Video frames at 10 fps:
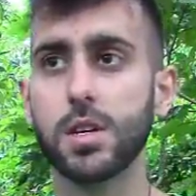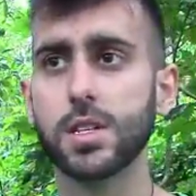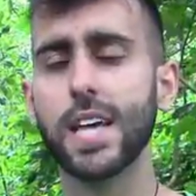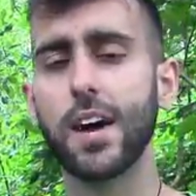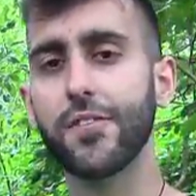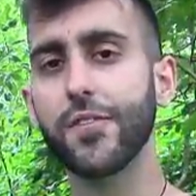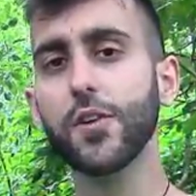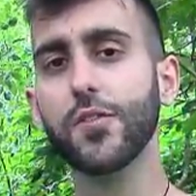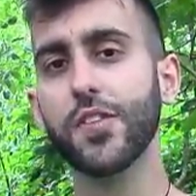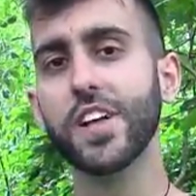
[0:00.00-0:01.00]
that
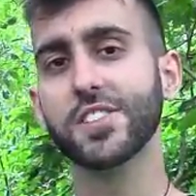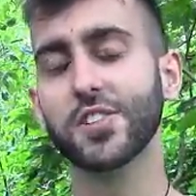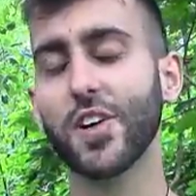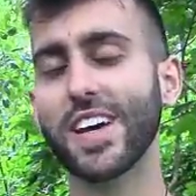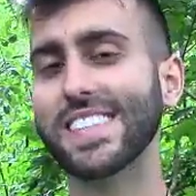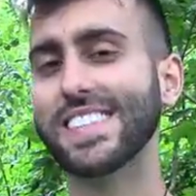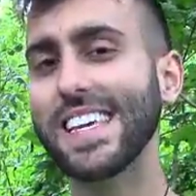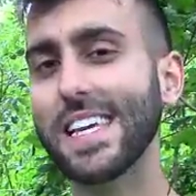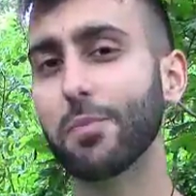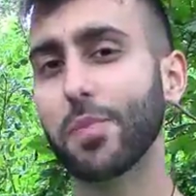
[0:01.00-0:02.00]
fulfills you at a
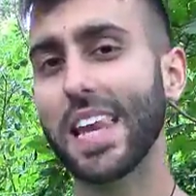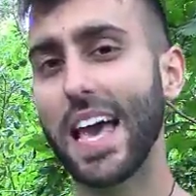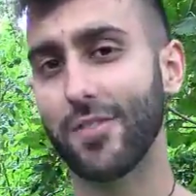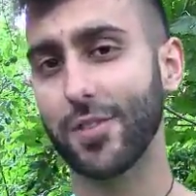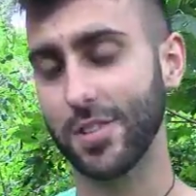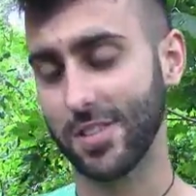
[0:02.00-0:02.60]
deep level,